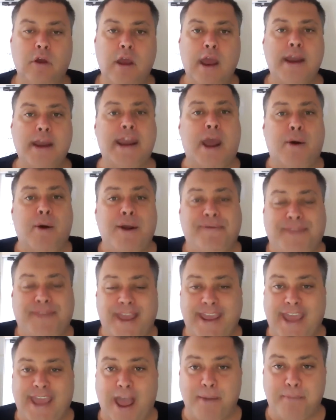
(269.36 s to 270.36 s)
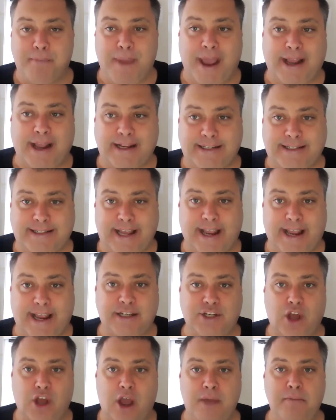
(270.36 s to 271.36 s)
Now, if they come back a second
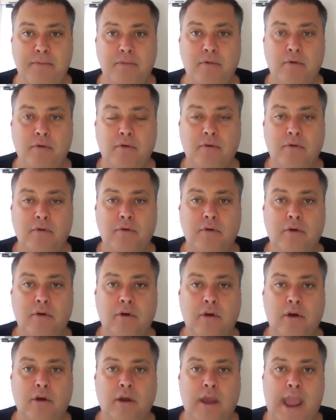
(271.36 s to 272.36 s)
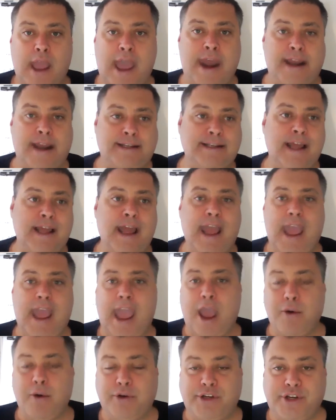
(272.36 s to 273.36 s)
time and it's,
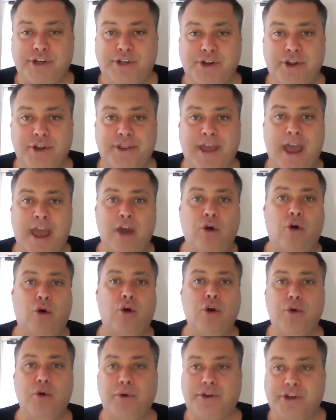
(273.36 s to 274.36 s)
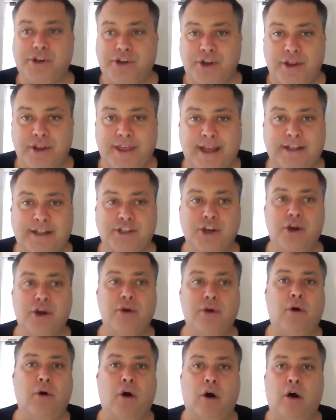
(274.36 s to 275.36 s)
how would you do that? Or who would you do that to?
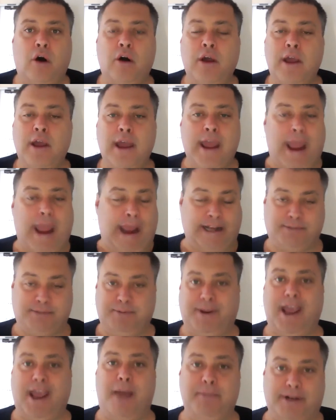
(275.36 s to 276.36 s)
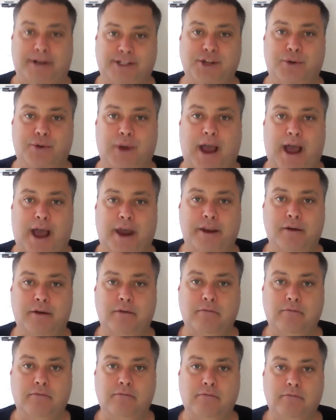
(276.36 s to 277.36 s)
Or it's becoming too hard,
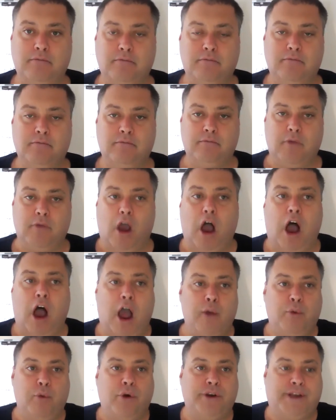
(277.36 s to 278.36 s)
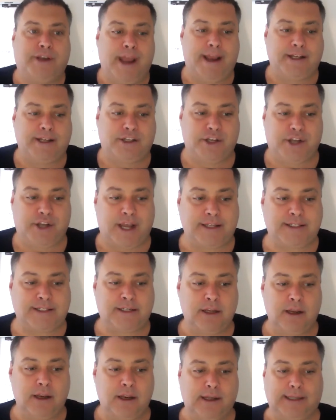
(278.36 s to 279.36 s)
I would tend to just
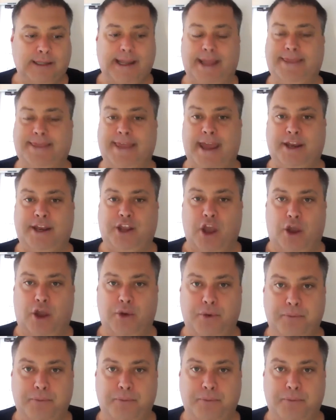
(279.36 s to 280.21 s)
let that go.